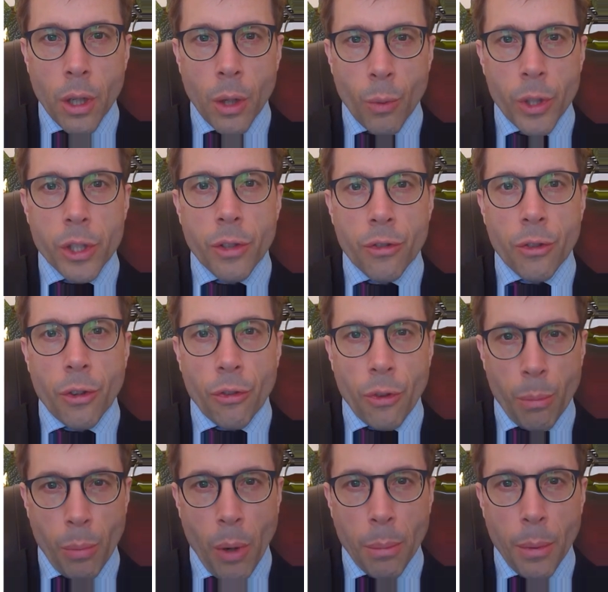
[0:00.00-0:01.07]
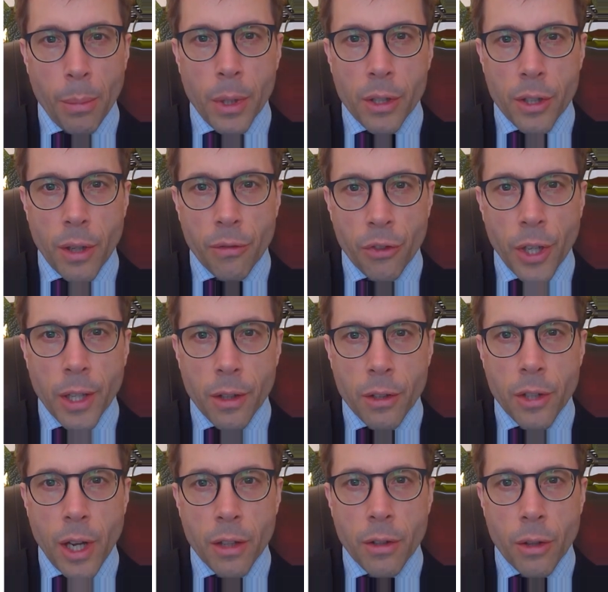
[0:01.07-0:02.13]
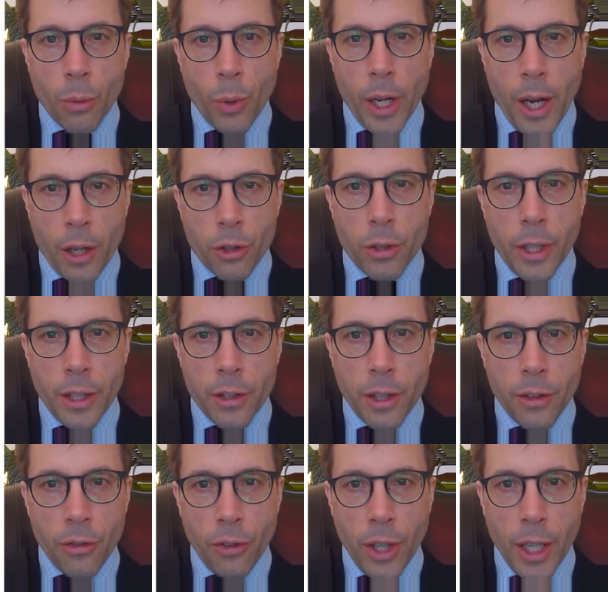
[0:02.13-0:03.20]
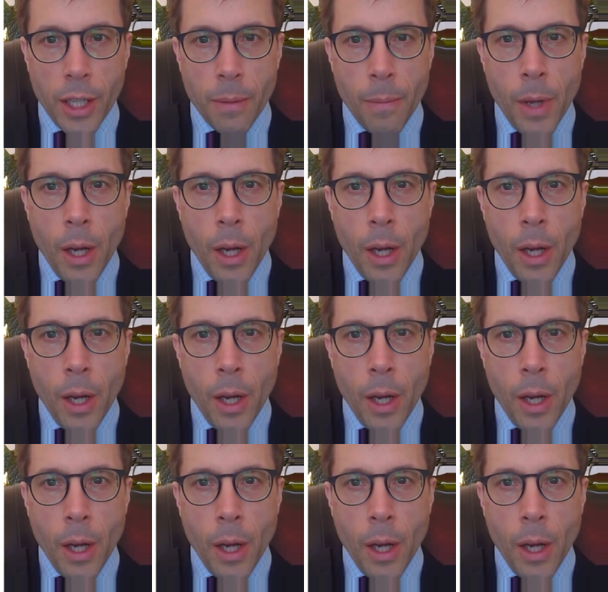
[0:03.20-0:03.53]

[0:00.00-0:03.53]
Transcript: which is just the probability of seeing the data that we actually did see.